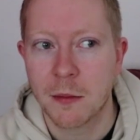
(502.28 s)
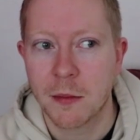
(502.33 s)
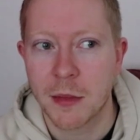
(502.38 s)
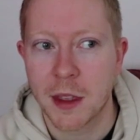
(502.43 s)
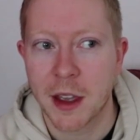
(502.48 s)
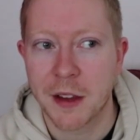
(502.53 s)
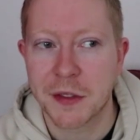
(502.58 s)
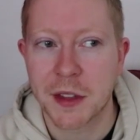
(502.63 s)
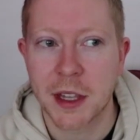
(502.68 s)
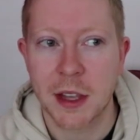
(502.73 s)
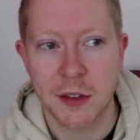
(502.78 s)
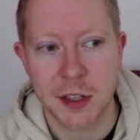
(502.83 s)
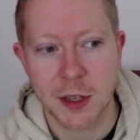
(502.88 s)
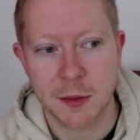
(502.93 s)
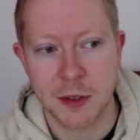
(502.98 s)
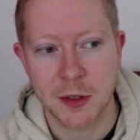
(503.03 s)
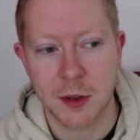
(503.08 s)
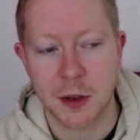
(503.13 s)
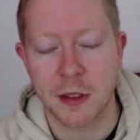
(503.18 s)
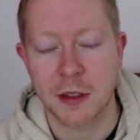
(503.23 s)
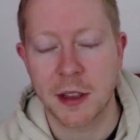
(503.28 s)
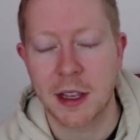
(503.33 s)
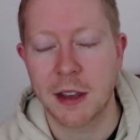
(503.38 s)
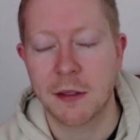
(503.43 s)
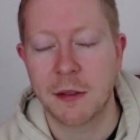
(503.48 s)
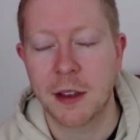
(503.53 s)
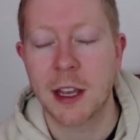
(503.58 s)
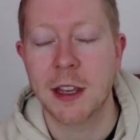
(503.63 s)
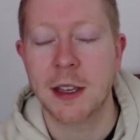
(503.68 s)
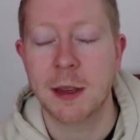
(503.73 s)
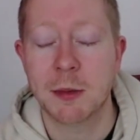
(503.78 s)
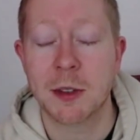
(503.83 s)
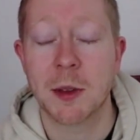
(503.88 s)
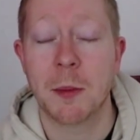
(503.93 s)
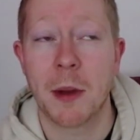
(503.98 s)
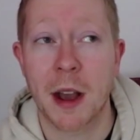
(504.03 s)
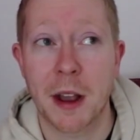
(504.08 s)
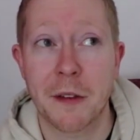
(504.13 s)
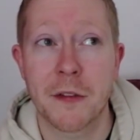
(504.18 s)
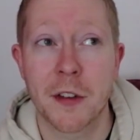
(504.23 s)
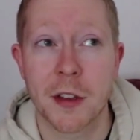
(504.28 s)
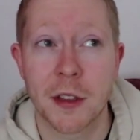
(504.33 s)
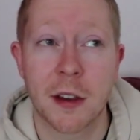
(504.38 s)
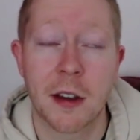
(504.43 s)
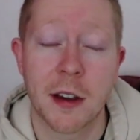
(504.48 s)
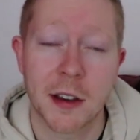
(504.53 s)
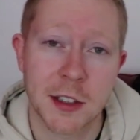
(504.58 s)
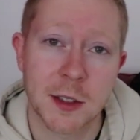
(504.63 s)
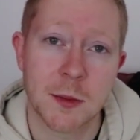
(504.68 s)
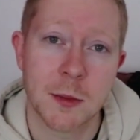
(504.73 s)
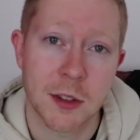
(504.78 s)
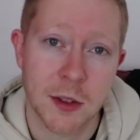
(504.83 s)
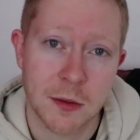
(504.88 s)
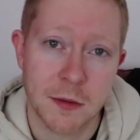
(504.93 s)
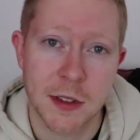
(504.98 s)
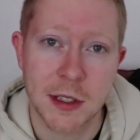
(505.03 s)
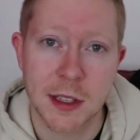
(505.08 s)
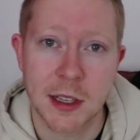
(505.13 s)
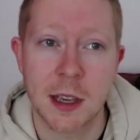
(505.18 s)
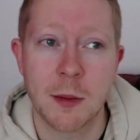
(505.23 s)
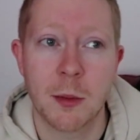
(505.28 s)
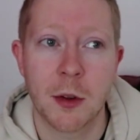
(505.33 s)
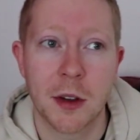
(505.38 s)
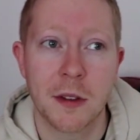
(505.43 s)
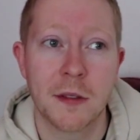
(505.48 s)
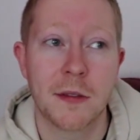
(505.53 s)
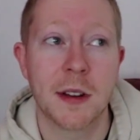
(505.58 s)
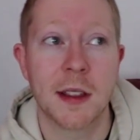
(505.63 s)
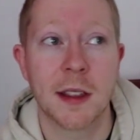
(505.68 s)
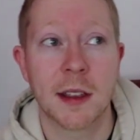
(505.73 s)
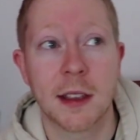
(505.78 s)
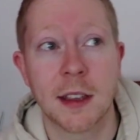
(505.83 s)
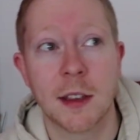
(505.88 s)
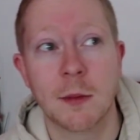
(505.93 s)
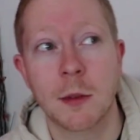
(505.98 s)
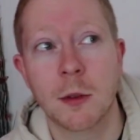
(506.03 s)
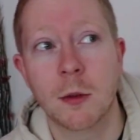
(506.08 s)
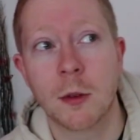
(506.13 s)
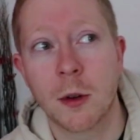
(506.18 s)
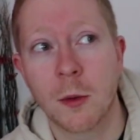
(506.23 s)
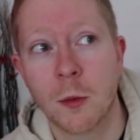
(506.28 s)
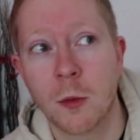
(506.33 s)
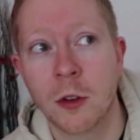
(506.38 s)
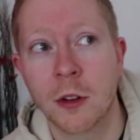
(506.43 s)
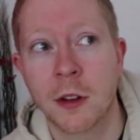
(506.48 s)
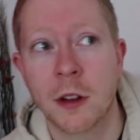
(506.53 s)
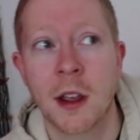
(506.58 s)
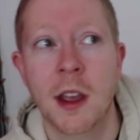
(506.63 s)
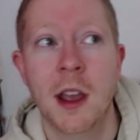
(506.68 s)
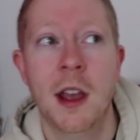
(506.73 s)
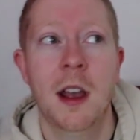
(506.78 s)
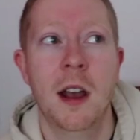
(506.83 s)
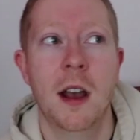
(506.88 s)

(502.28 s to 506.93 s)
They have to give some to keep some back for other customers obviously, but hopefully they can give me what I want.